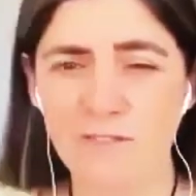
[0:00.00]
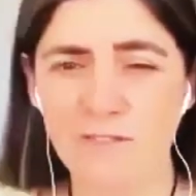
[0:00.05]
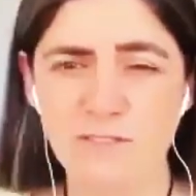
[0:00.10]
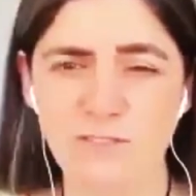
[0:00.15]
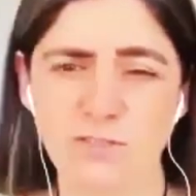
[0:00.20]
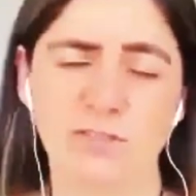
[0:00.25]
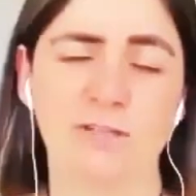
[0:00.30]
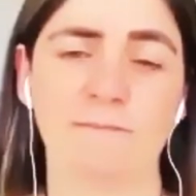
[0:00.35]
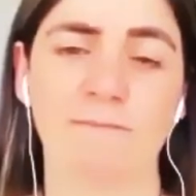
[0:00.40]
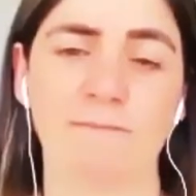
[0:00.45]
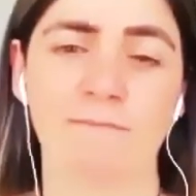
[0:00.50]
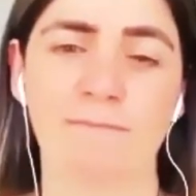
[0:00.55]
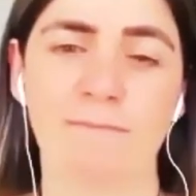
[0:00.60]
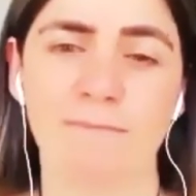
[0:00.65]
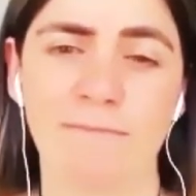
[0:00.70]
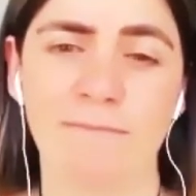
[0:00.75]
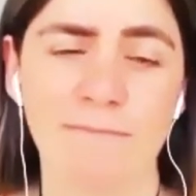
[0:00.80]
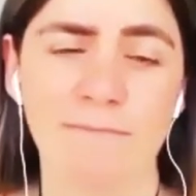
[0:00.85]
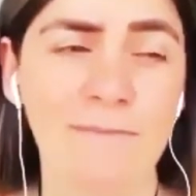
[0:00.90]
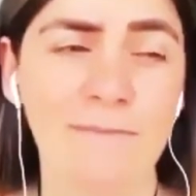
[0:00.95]
vision.
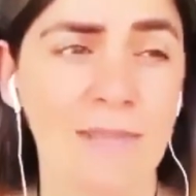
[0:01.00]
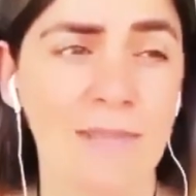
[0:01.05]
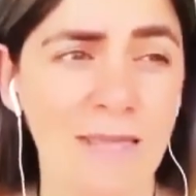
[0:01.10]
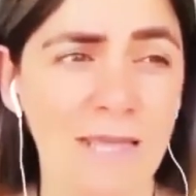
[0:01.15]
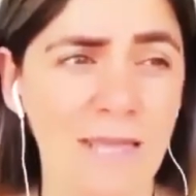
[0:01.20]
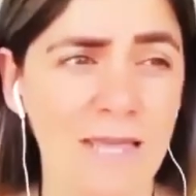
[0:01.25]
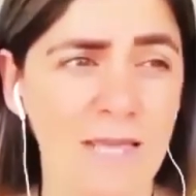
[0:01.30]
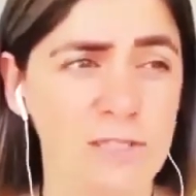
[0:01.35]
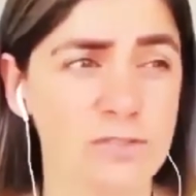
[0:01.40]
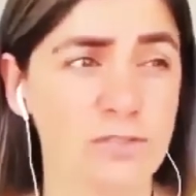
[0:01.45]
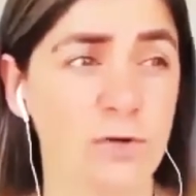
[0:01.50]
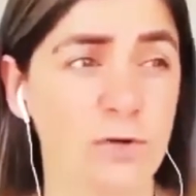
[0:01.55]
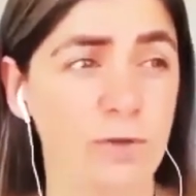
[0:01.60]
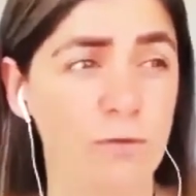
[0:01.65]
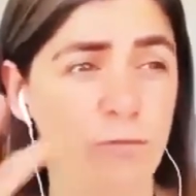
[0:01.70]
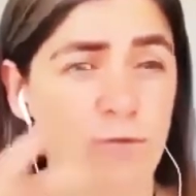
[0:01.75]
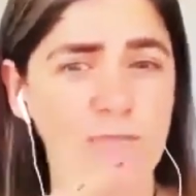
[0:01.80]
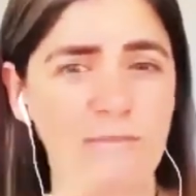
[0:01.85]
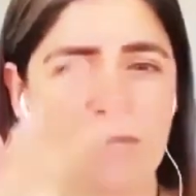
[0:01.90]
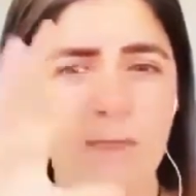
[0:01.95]
Mm-hmm. So
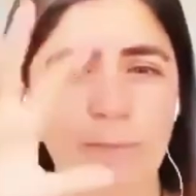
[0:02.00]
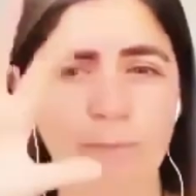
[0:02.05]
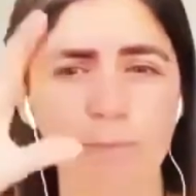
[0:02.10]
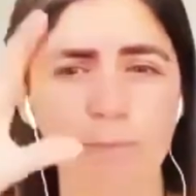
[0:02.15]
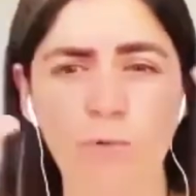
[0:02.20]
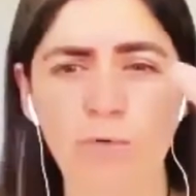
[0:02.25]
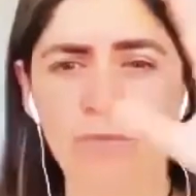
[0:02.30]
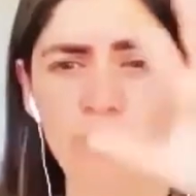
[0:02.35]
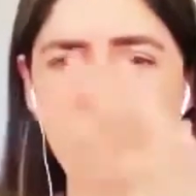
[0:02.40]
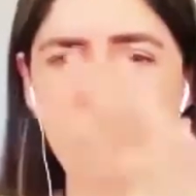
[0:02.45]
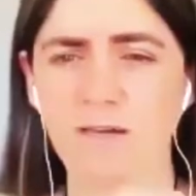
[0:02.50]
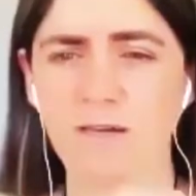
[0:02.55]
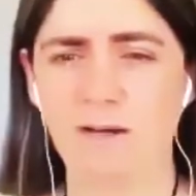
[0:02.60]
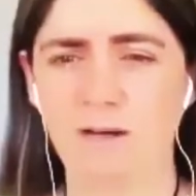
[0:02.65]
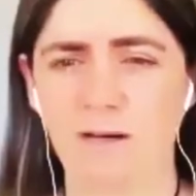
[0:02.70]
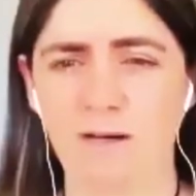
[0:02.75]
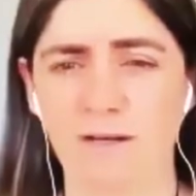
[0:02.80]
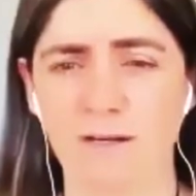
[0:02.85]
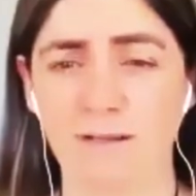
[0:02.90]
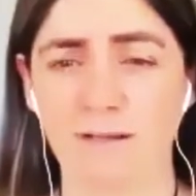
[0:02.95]
if we keep moving
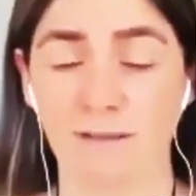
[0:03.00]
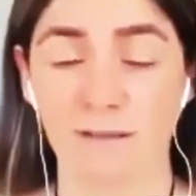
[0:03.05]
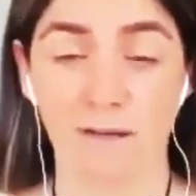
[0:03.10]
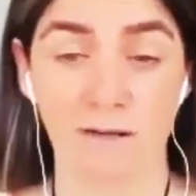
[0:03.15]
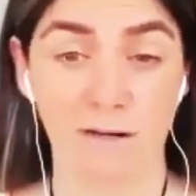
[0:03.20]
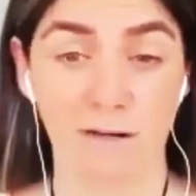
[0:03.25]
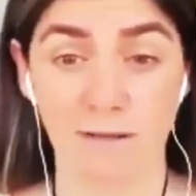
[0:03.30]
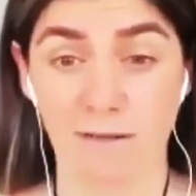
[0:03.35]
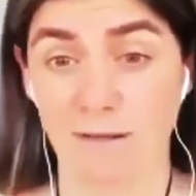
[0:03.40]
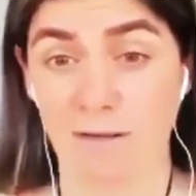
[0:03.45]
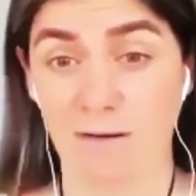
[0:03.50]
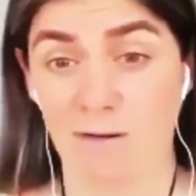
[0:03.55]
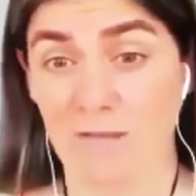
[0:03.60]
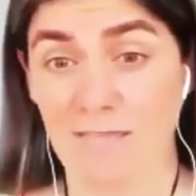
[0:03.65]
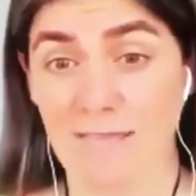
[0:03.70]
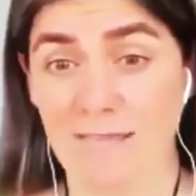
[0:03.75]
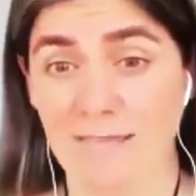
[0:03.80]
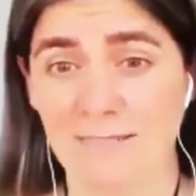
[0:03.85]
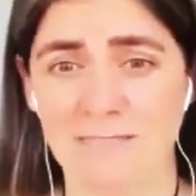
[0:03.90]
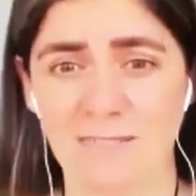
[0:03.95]
our
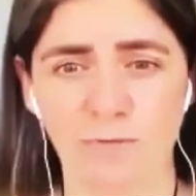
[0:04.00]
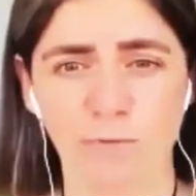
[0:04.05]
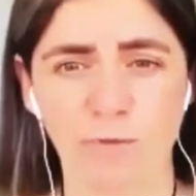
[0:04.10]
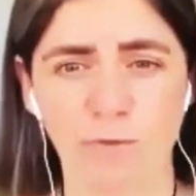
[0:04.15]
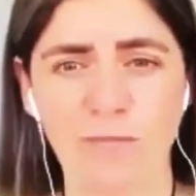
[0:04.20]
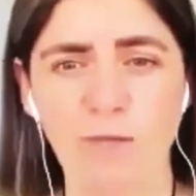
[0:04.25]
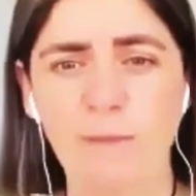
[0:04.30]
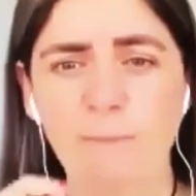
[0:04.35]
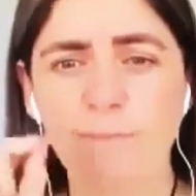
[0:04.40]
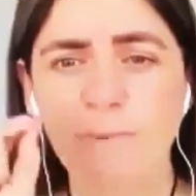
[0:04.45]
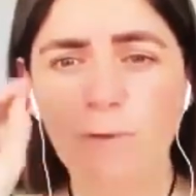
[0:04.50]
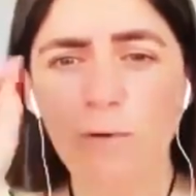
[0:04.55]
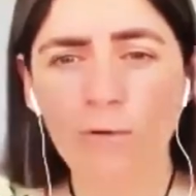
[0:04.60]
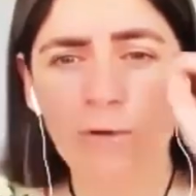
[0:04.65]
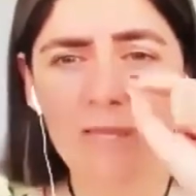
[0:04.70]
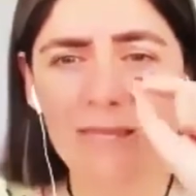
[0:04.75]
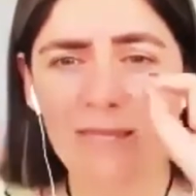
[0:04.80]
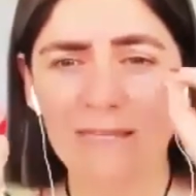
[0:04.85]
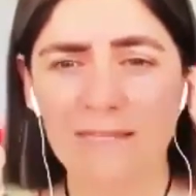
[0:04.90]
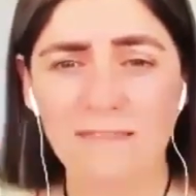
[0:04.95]
gaze, if we keep
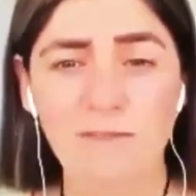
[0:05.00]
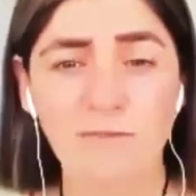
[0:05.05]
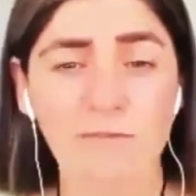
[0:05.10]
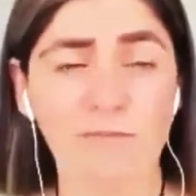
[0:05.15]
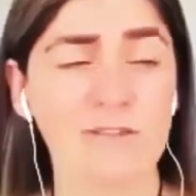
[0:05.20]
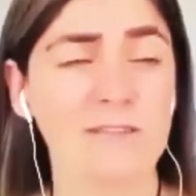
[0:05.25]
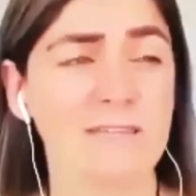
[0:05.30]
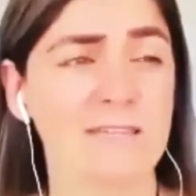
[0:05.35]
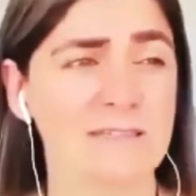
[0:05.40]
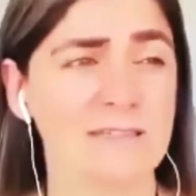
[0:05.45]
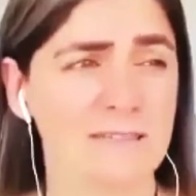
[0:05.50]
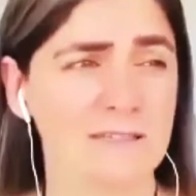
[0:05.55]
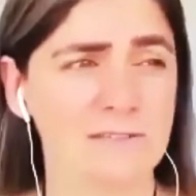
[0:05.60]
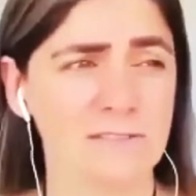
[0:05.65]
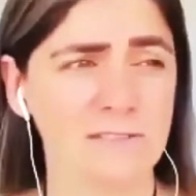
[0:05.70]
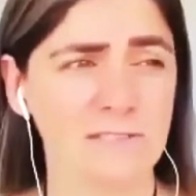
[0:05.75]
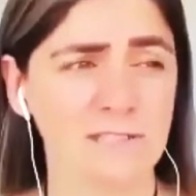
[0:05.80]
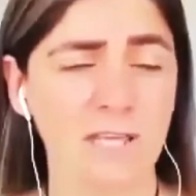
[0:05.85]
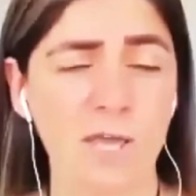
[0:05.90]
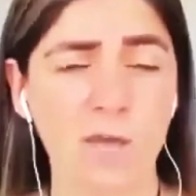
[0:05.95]
looking at different
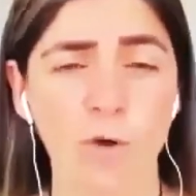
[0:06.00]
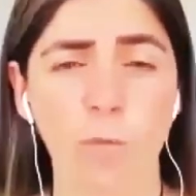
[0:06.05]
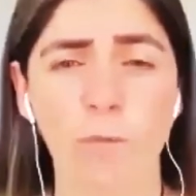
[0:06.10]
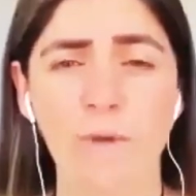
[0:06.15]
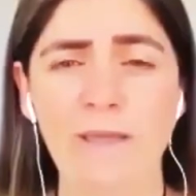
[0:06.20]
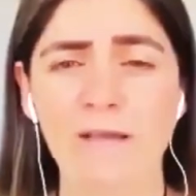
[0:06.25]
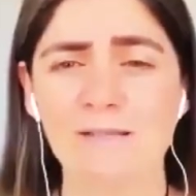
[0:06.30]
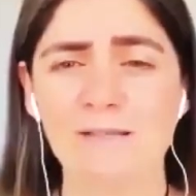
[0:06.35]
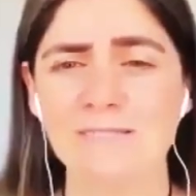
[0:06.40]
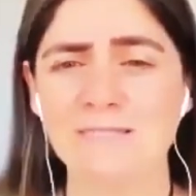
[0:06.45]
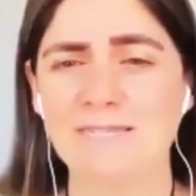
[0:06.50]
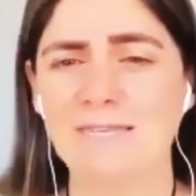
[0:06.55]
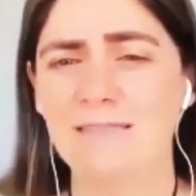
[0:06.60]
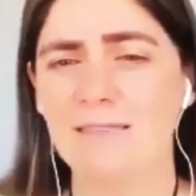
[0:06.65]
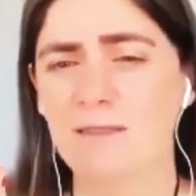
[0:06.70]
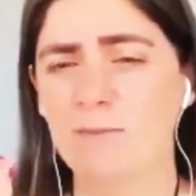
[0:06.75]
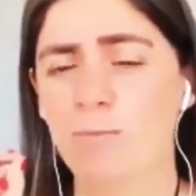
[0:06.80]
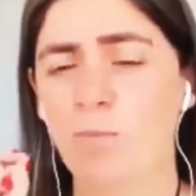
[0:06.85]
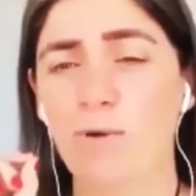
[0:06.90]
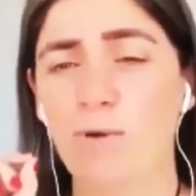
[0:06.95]
details, we can see
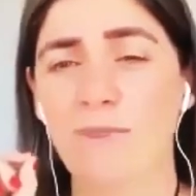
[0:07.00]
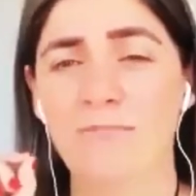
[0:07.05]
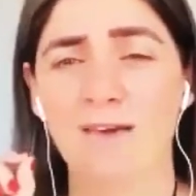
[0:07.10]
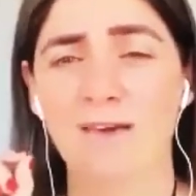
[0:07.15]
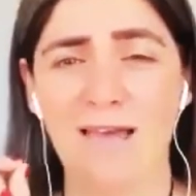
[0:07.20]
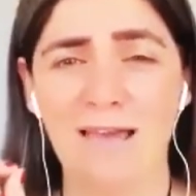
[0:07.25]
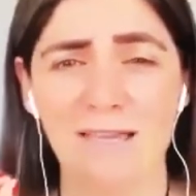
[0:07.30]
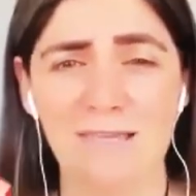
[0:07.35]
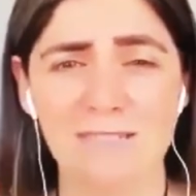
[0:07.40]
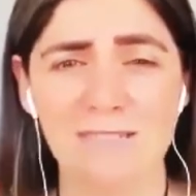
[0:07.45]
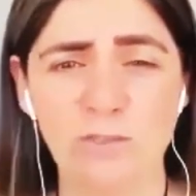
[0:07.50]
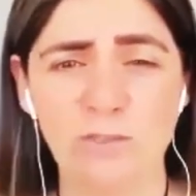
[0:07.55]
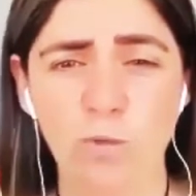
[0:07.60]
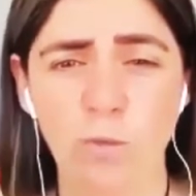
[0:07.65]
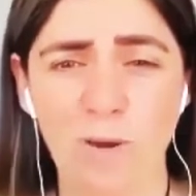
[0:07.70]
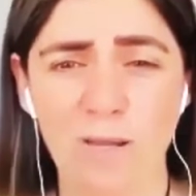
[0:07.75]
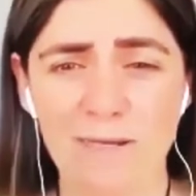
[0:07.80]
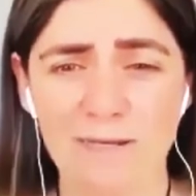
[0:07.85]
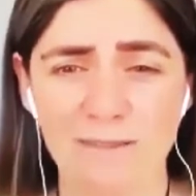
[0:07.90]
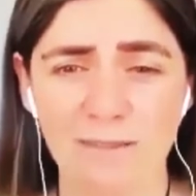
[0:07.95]
them with the highest
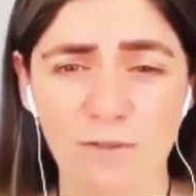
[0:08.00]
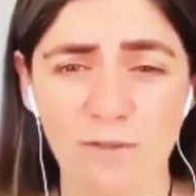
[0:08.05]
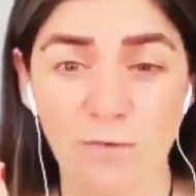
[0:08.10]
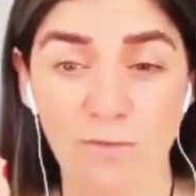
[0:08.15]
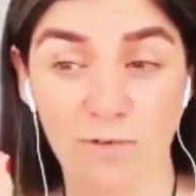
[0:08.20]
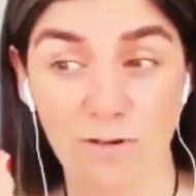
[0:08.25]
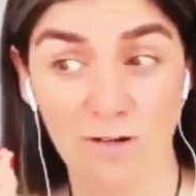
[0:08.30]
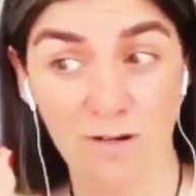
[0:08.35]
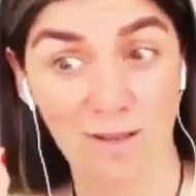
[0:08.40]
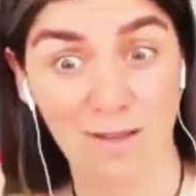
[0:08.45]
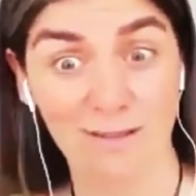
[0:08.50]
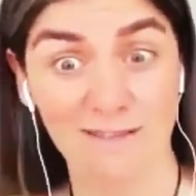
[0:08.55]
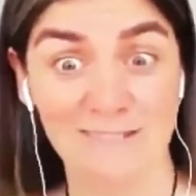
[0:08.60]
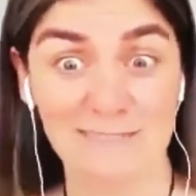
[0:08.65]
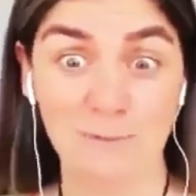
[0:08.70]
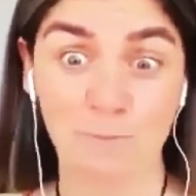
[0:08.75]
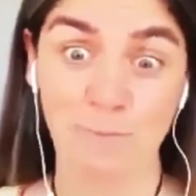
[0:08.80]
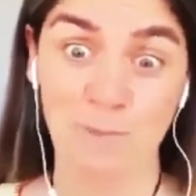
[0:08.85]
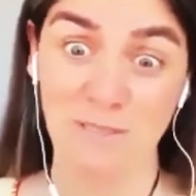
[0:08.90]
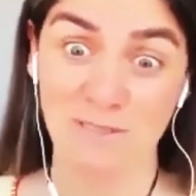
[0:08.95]
quality of our
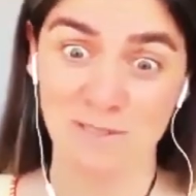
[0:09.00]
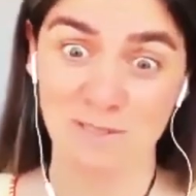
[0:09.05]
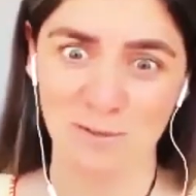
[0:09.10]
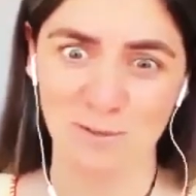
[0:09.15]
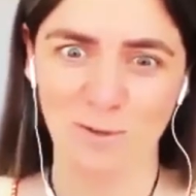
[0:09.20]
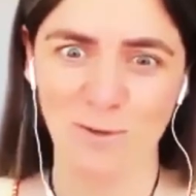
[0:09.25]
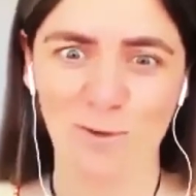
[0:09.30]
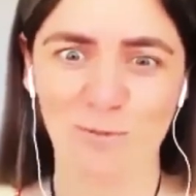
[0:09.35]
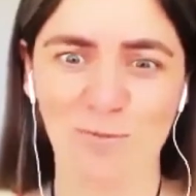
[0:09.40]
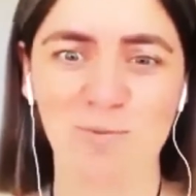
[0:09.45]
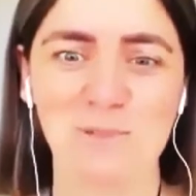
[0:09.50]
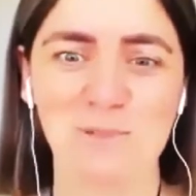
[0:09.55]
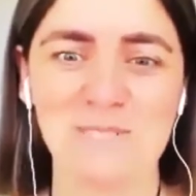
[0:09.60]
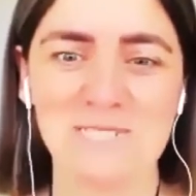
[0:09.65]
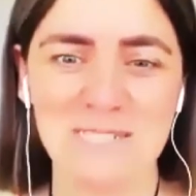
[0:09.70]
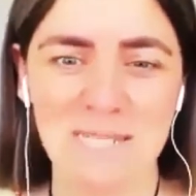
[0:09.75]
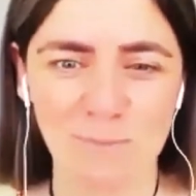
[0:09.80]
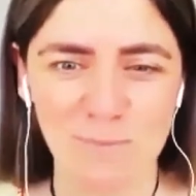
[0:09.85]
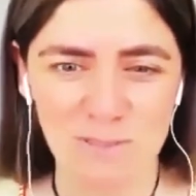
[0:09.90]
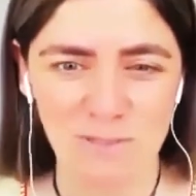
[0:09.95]
highest pixel of
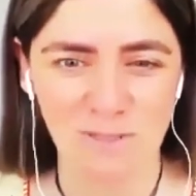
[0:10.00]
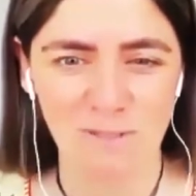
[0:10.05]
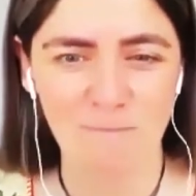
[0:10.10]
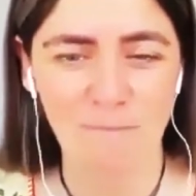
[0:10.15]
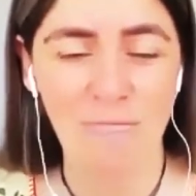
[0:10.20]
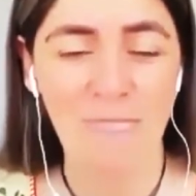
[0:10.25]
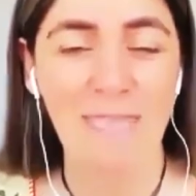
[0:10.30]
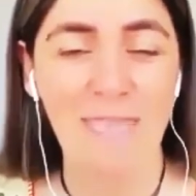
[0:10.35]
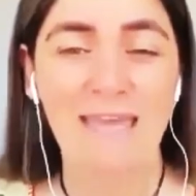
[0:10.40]
perception.